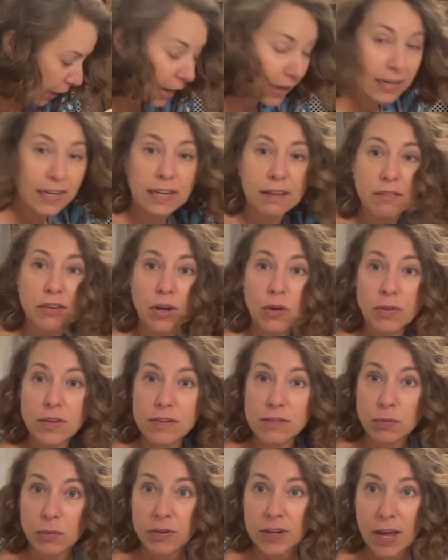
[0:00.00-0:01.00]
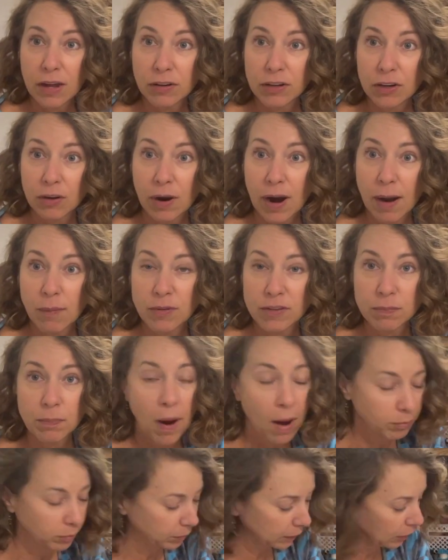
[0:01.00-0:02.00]
didn't even know these were down here. I was
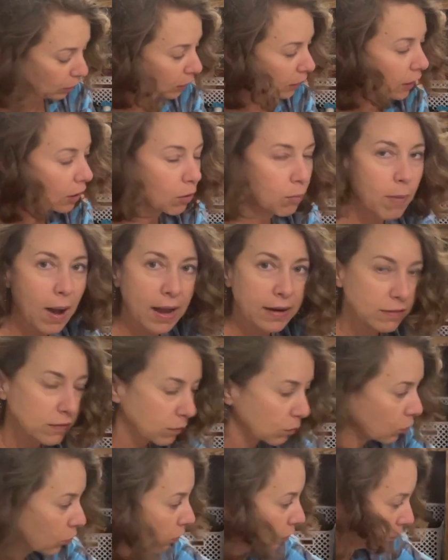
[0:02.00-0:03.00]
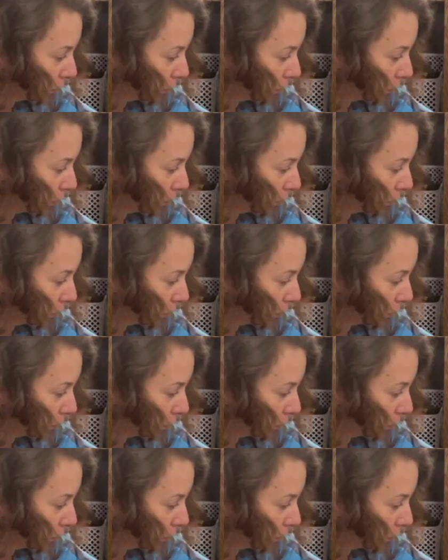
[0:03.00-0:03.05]
probably going to go buy somewhere